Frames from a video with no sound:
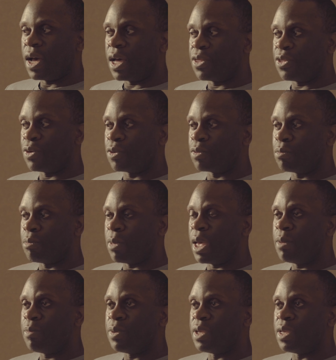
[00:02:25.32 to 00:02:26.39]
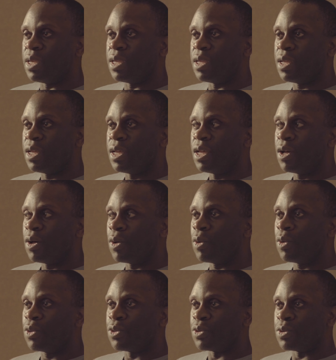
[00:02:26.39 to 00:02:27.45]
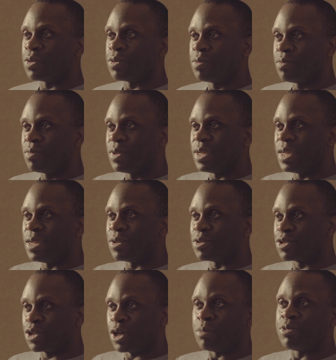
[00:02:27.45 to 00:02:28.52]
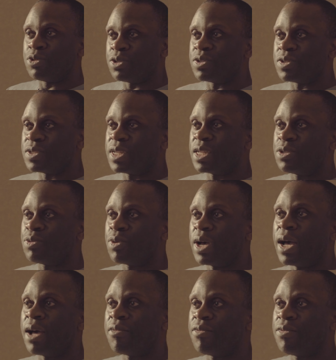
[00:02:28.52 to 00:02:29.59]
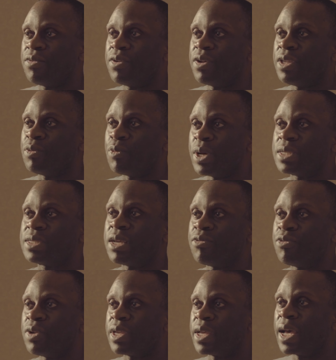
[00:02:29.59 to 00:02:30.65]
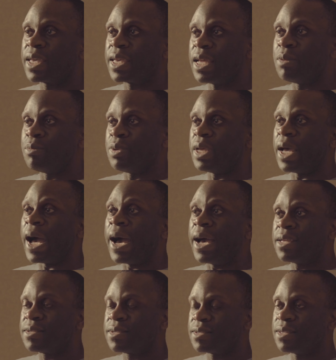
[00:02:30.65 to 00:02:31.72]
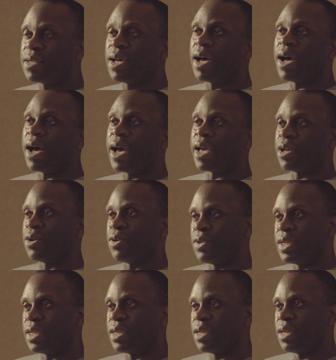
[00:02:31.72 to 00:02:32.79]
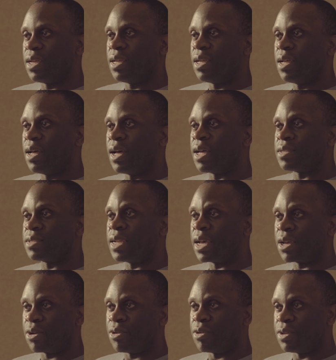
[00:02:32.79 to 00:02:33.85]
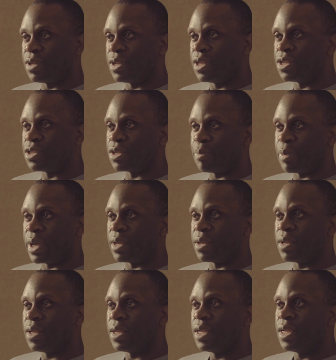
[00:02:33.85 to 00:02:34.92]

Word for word: I thought maybe all the little sculptures that you have in West Africa can be as iconic as lacquer in, in Japan.